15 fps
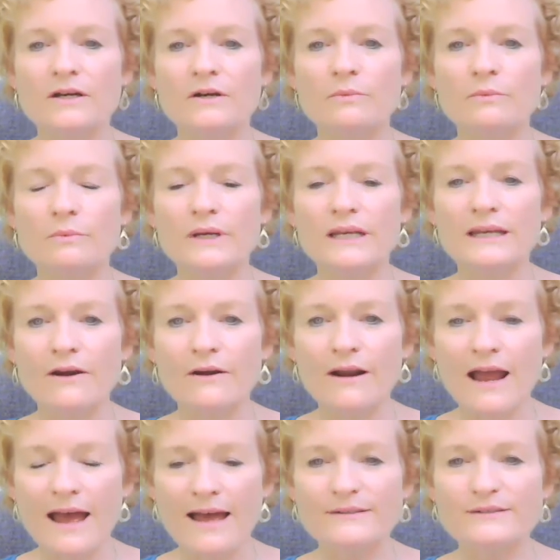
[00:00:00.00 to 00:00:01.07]
we are
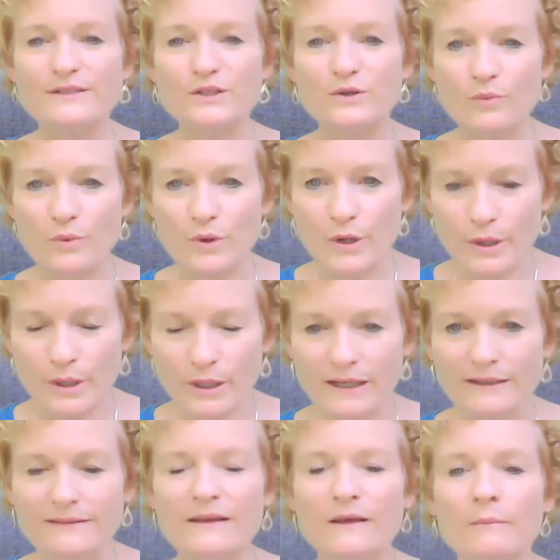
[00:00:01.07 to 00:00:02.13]
asked to work
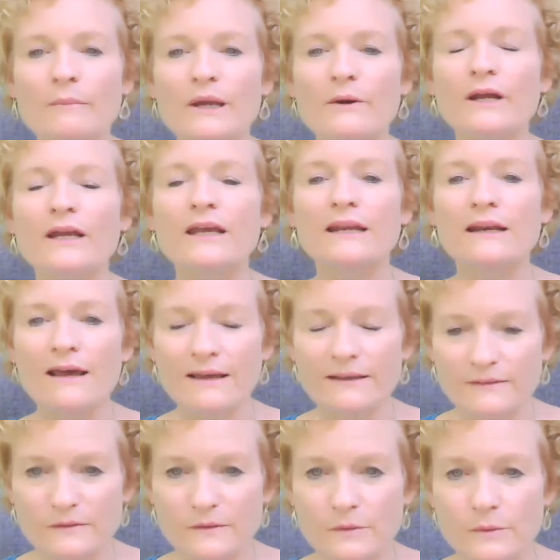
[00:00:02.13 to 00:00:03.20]
in the American high
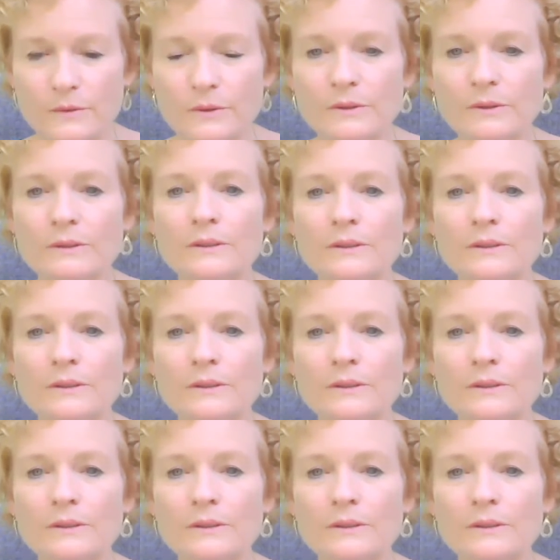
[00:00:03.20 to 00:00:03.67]
school